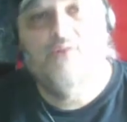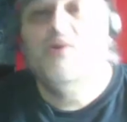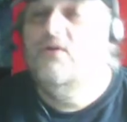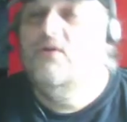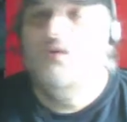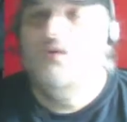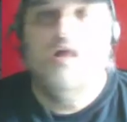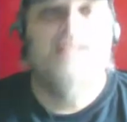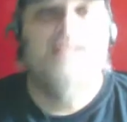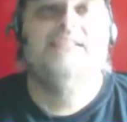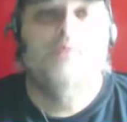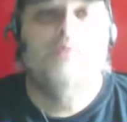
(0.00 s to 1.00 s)
But overall,
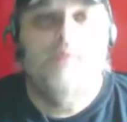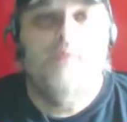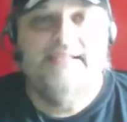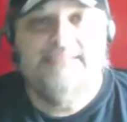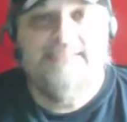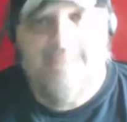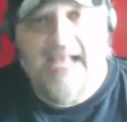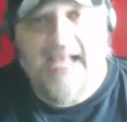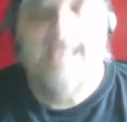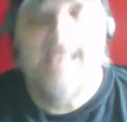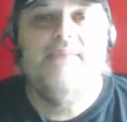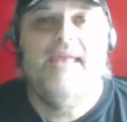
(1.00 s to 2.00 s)
it's a waste of
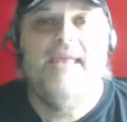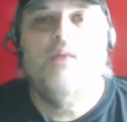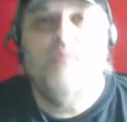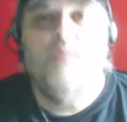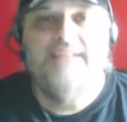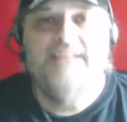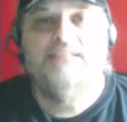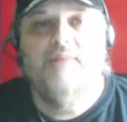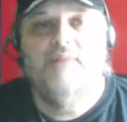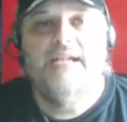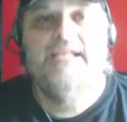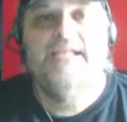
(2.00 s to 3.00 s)
time and a waste of
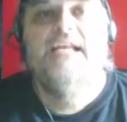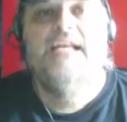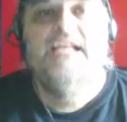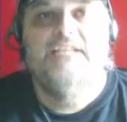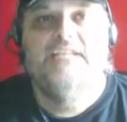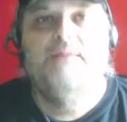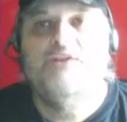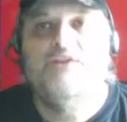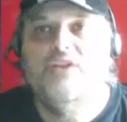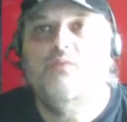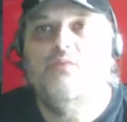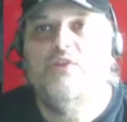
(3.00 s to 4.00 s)
money,
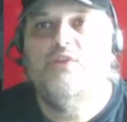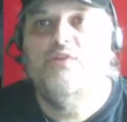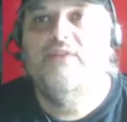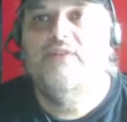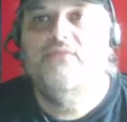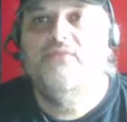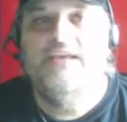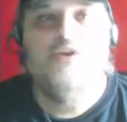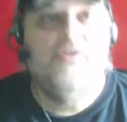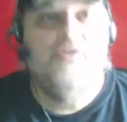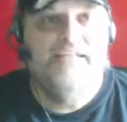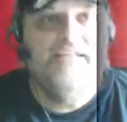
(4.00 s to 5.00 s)
especially when you can
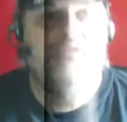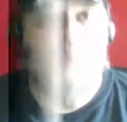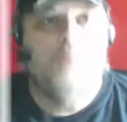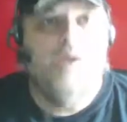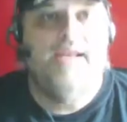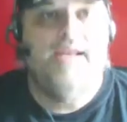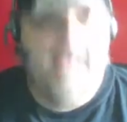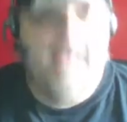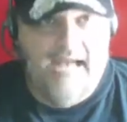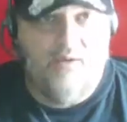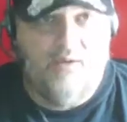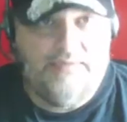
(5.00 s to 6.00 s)
figure this one
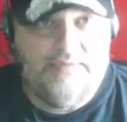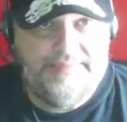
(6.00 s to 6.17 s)
out.